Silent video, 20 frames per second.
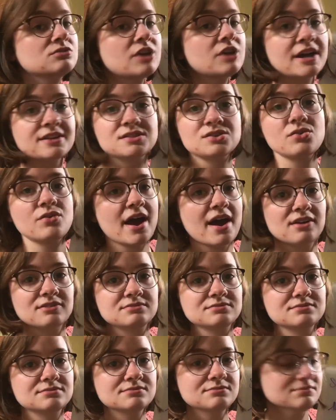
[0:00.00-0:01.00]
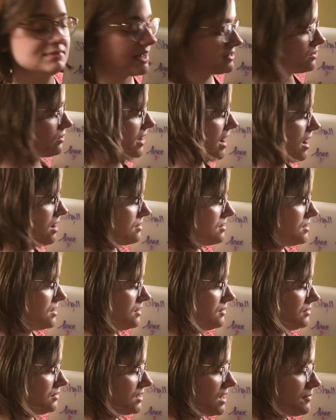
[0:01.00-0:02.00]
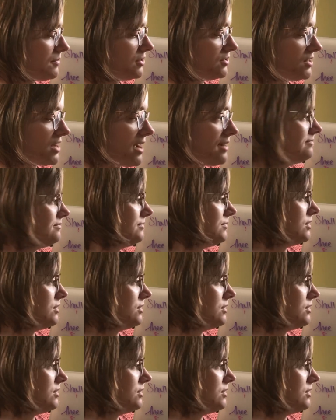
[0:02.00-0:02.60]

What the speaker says: That's okay. That's okay. Summer's day.